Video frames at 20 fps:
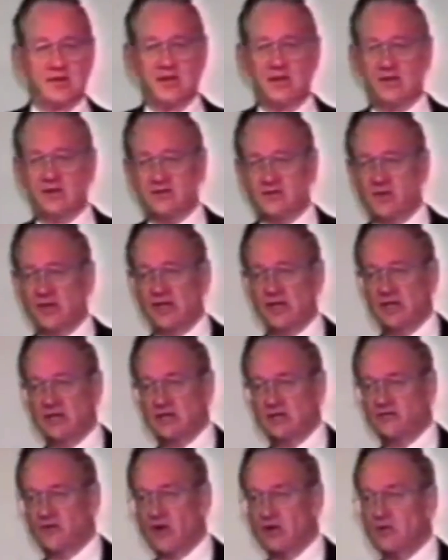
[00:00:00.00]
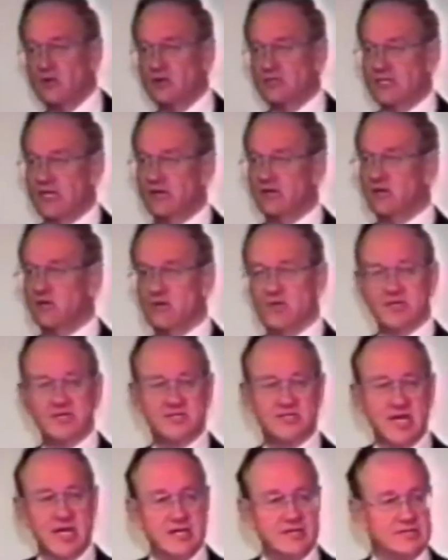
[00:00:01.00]
you know, it's really, the farmer was out here with
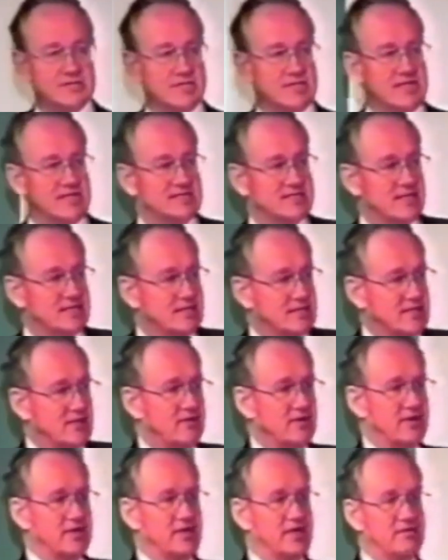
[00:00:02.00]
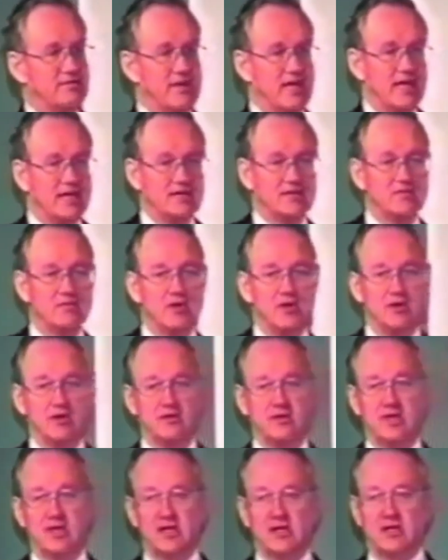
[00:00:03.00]
his sons, and they said that they were going to come back
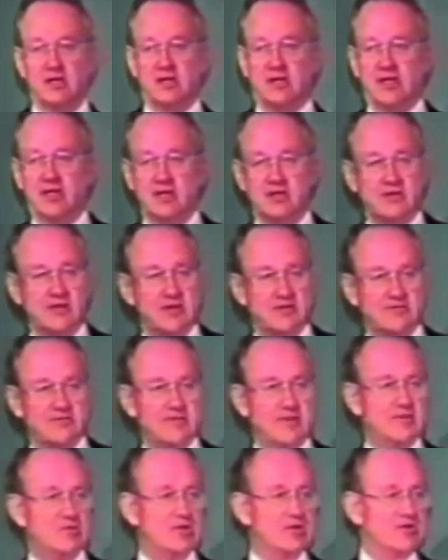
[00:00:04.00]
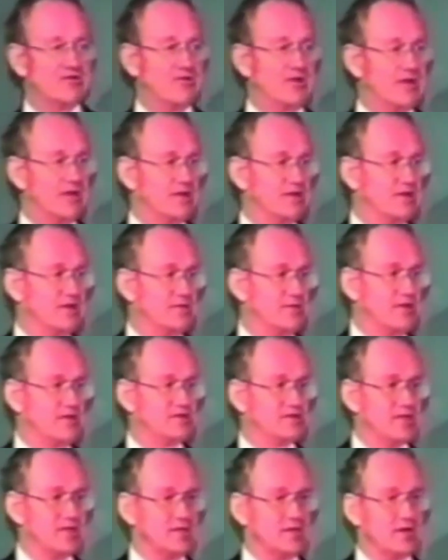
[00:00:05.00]
tomorrow and mow the field. And the
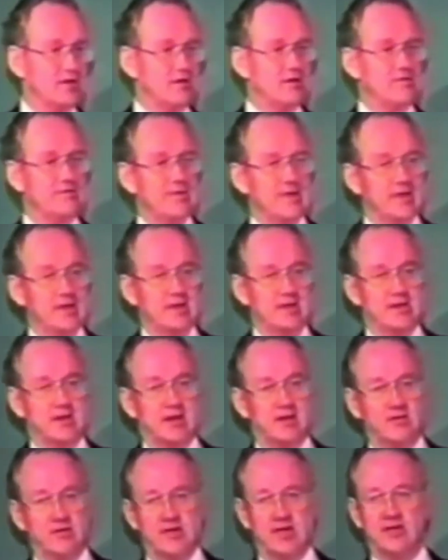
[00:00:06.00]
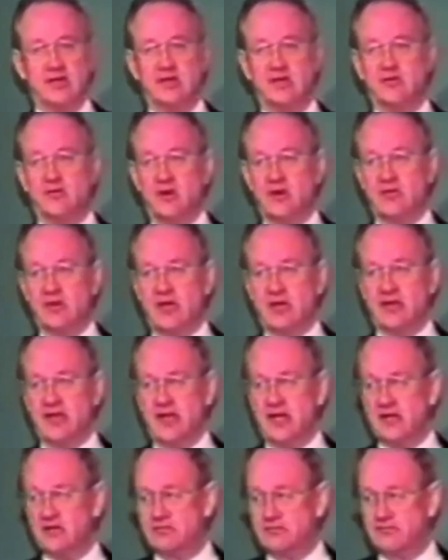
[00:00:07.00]
mother said, no, we're not going to worry about
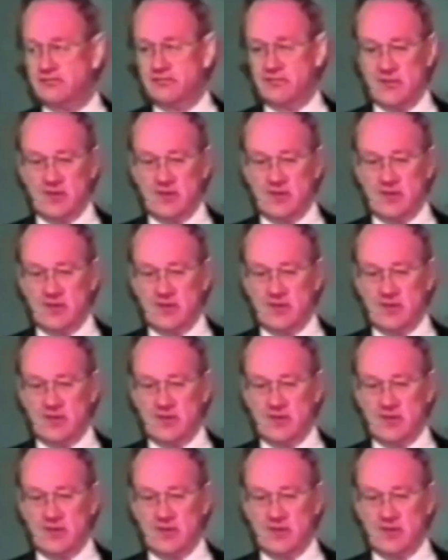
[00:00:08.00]
that.